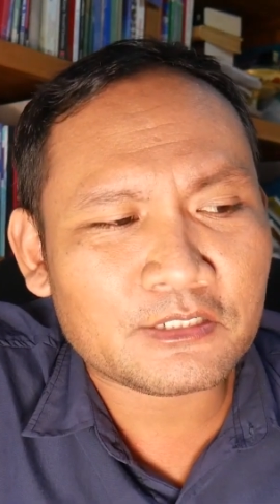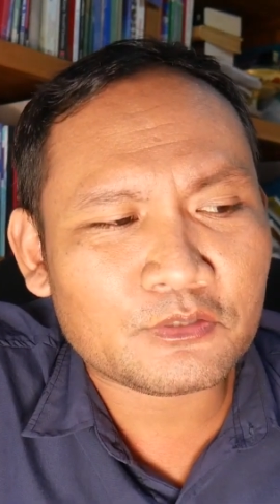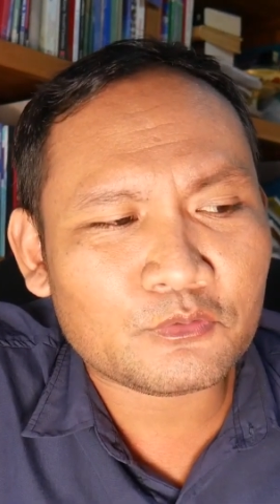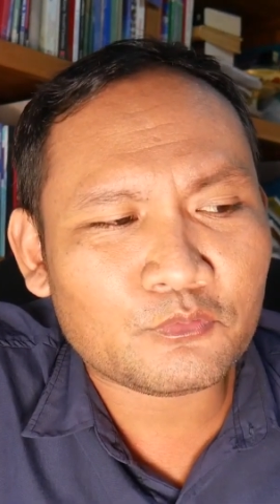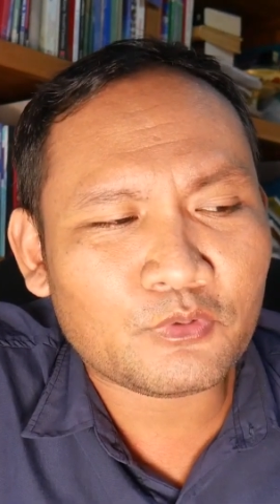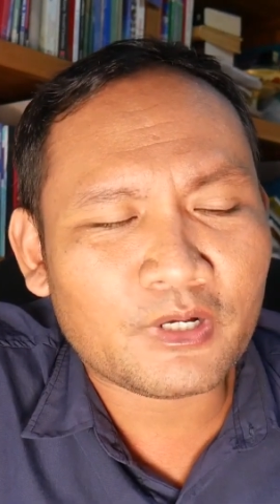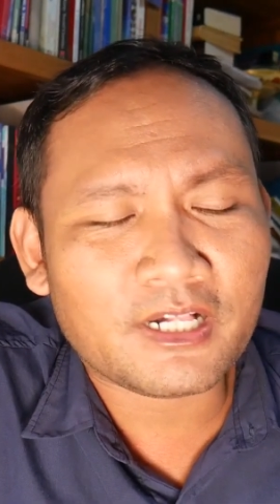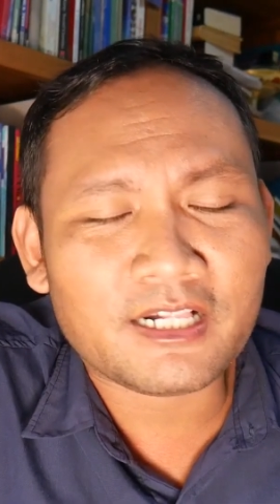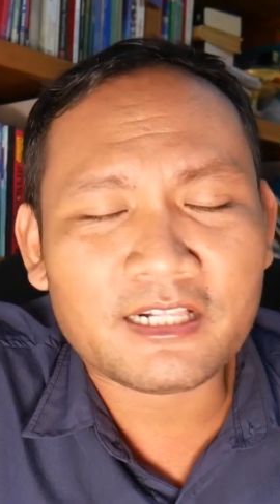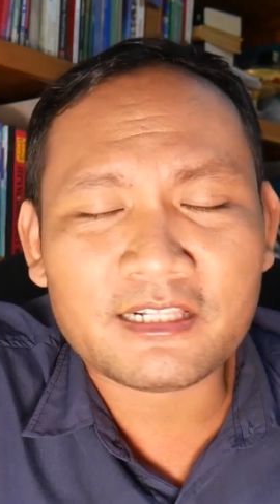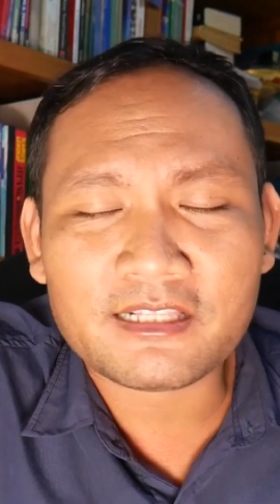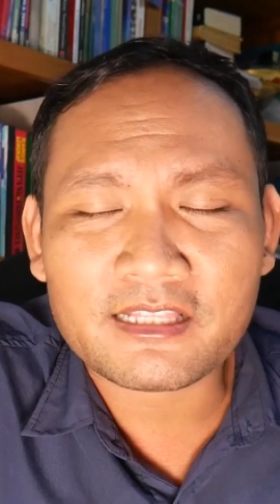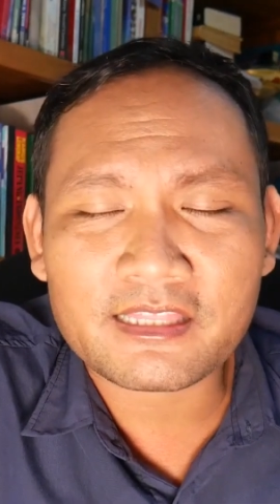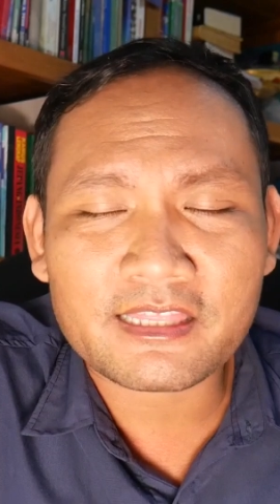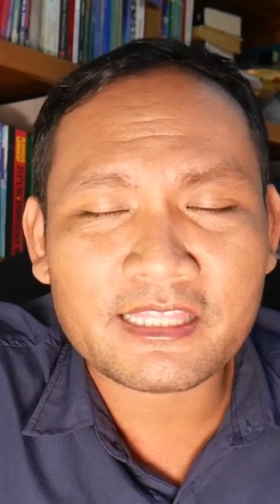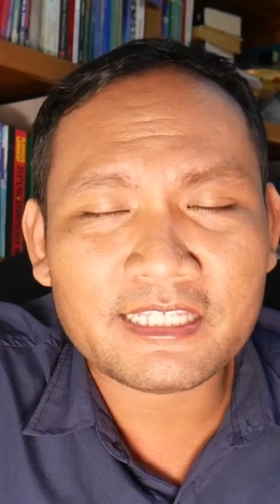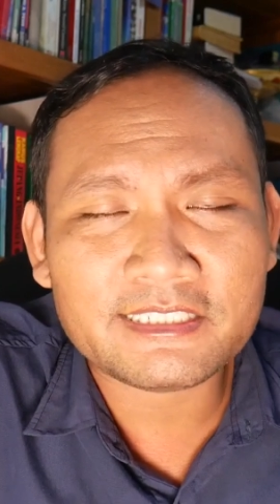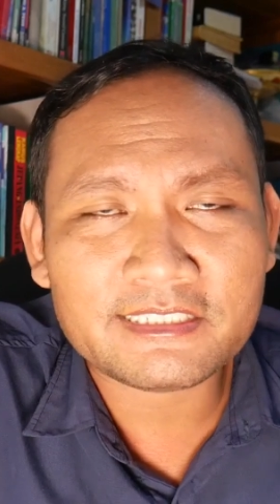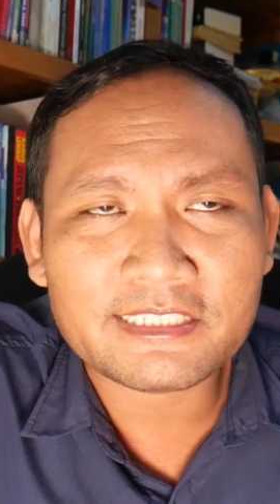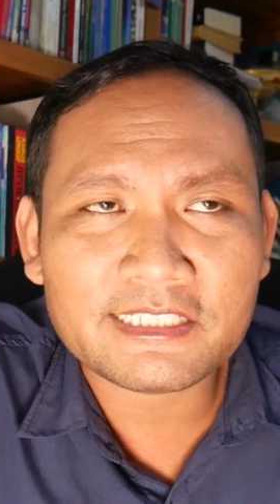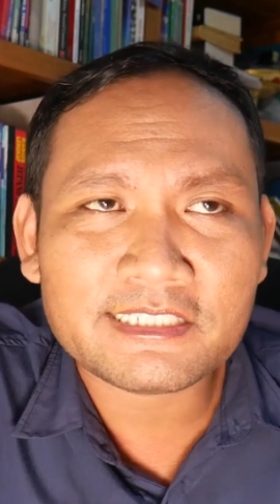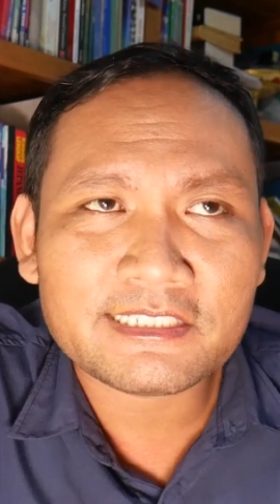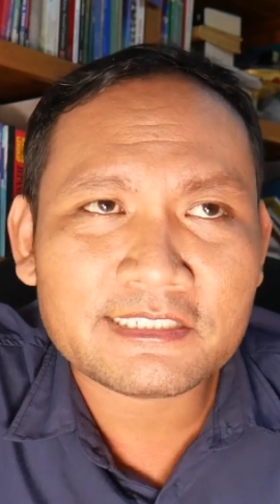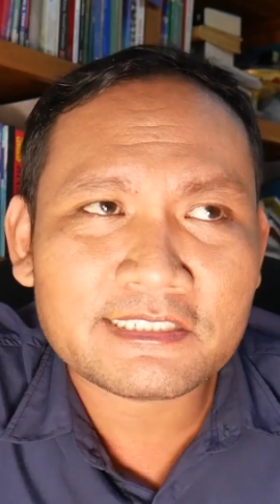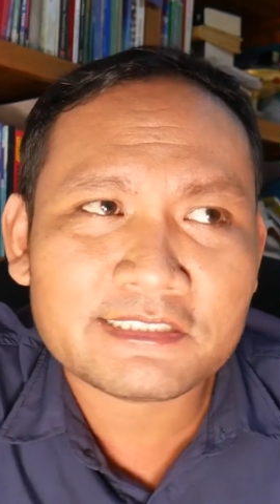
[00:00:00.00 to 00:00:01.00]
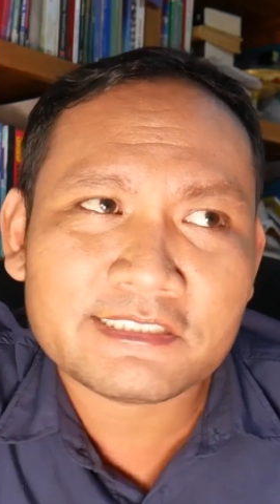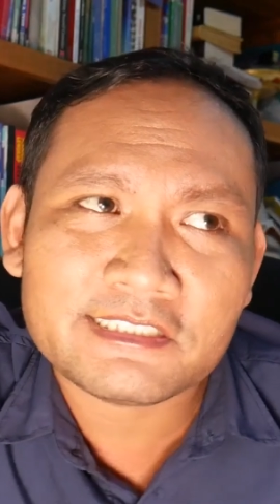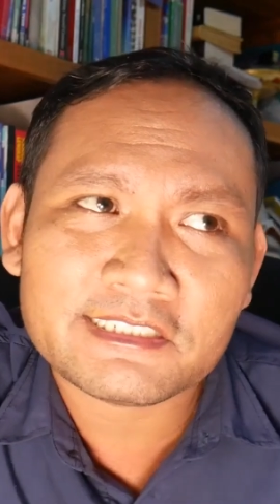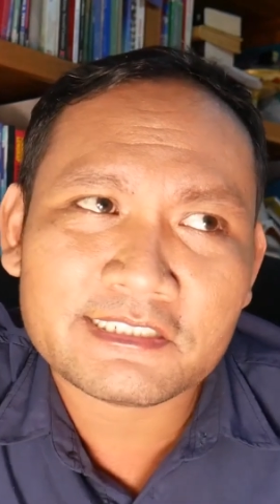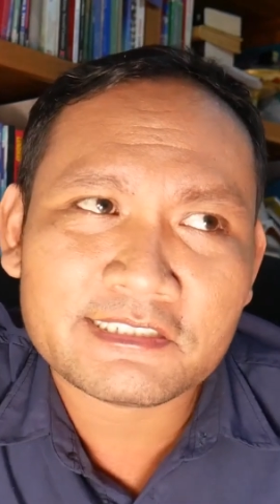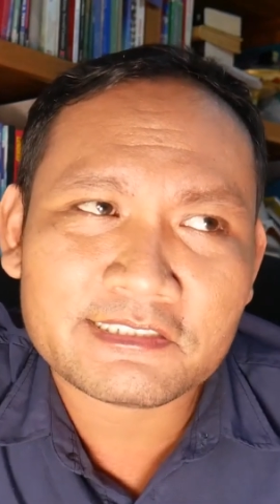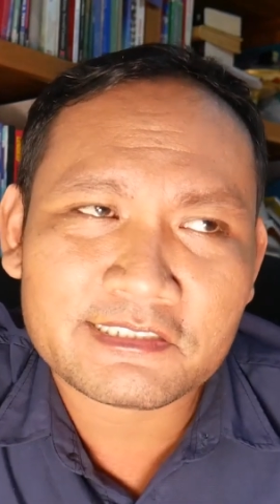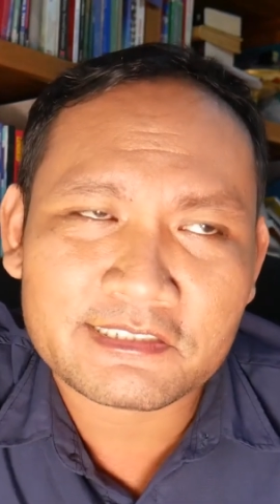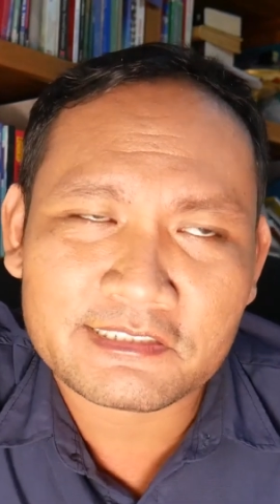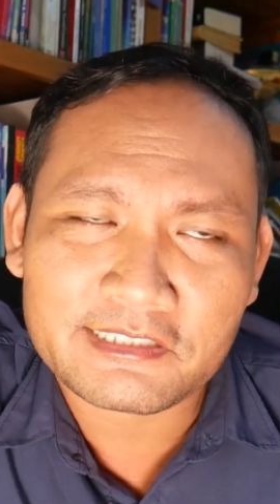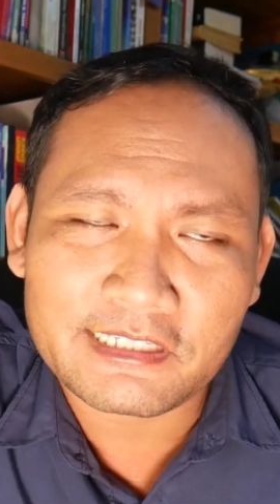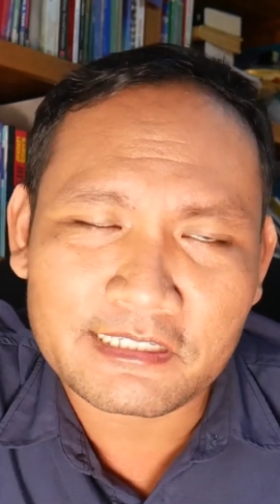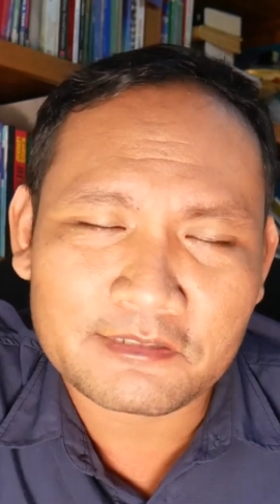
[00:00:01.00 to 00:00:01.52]
Well, this is
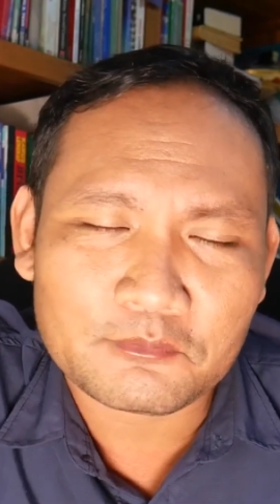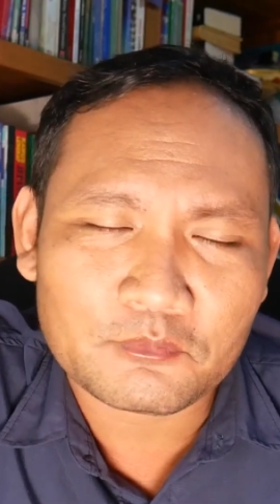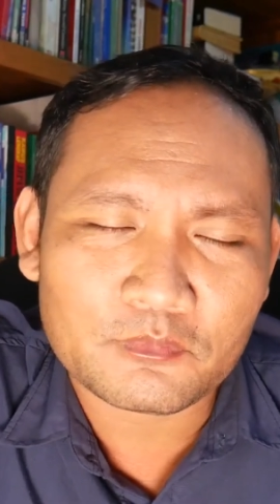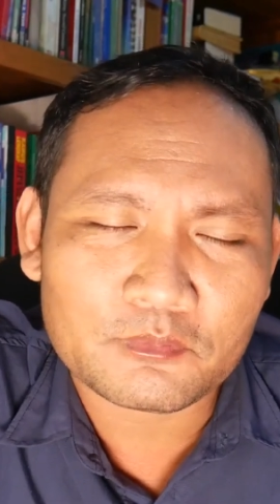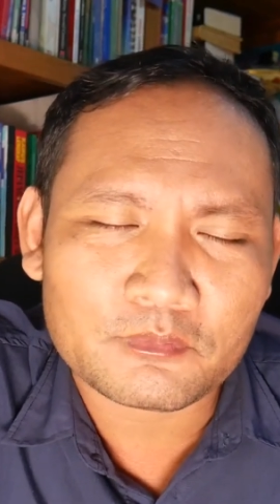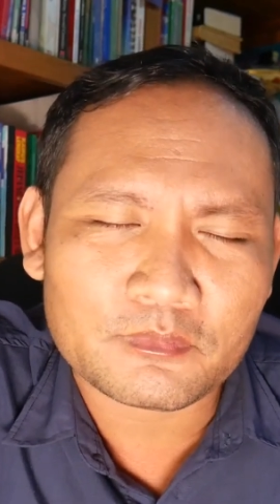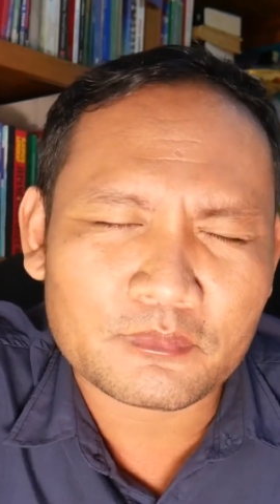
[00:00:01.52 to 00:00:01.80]
just,